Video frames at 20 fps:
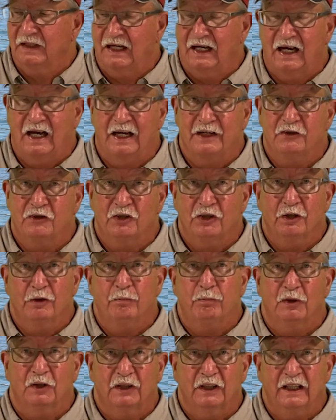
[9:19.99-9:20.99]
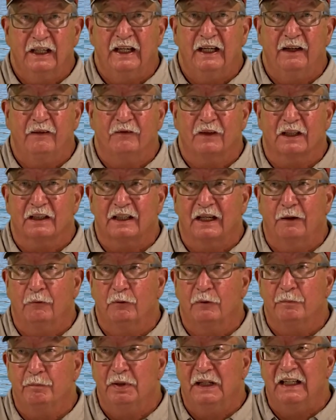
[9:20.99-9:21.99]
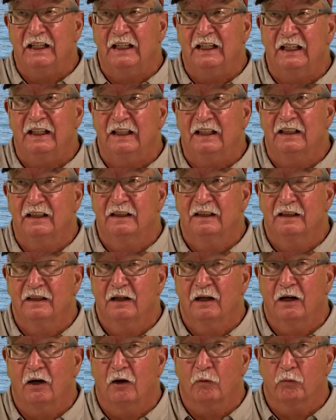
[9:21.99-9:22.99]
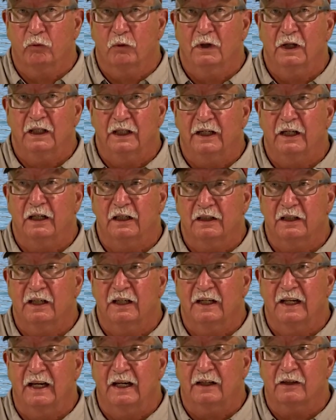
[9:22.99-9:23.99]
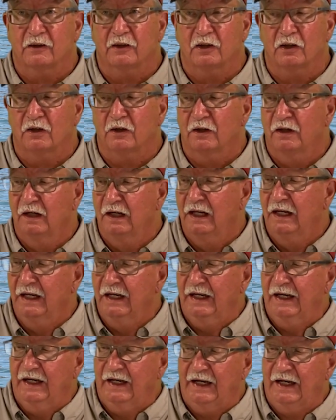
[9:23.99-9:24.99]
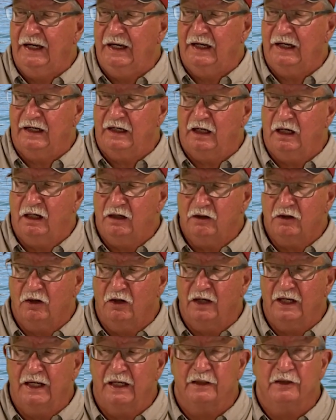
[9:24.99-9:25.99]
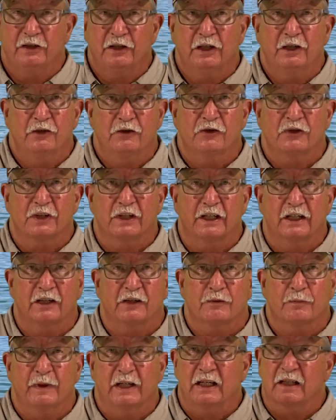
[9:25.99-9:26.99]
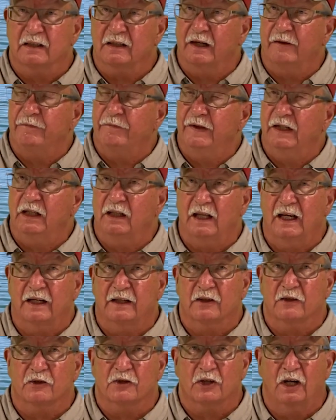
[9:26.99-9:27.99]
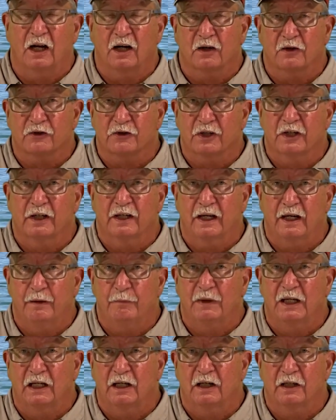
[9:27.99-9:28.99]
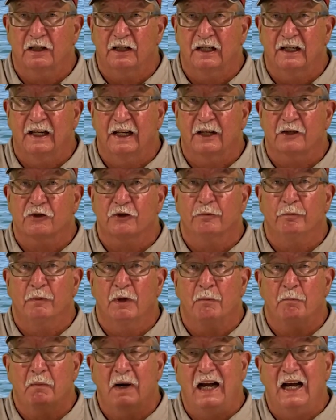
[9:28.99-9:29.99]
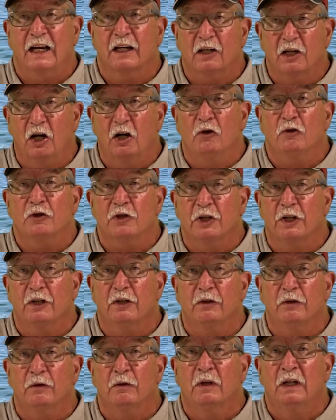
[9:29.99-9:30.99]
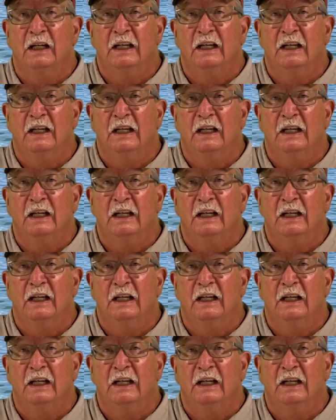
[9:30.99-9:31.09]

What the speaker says: I do believe that they would be a really good connector. And I'll go ahead and use these because I feel like the solder is going to give me a good connection, but my go-to